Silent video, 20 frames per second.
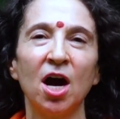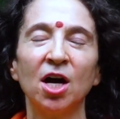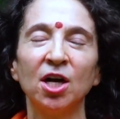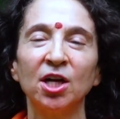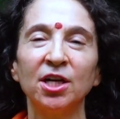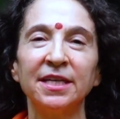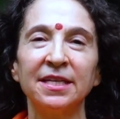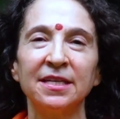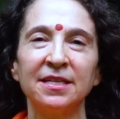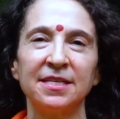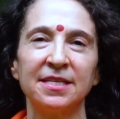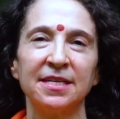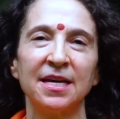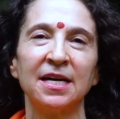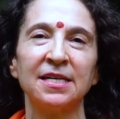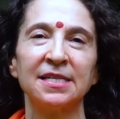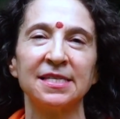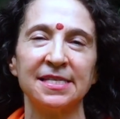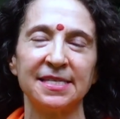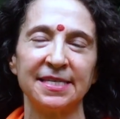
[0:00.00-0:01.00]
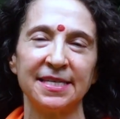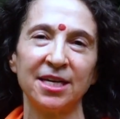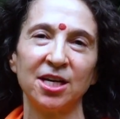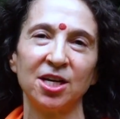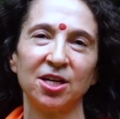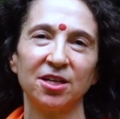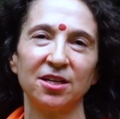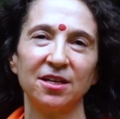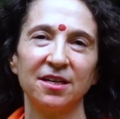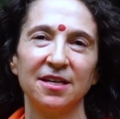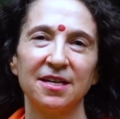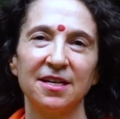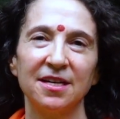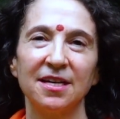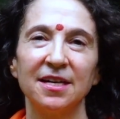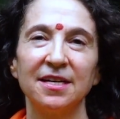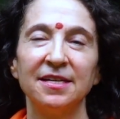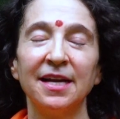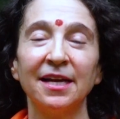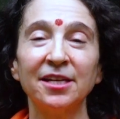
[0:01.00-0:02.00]
ardent young seeker,
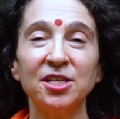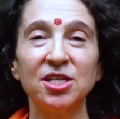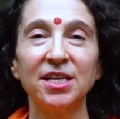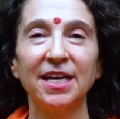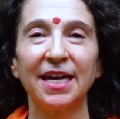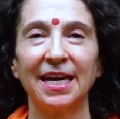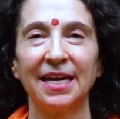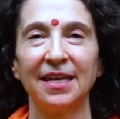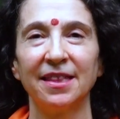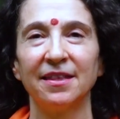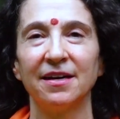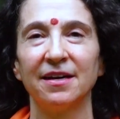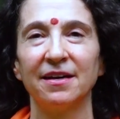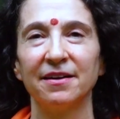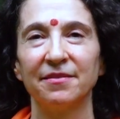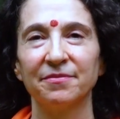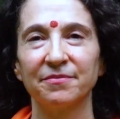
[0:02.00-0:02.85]
Nachiketa,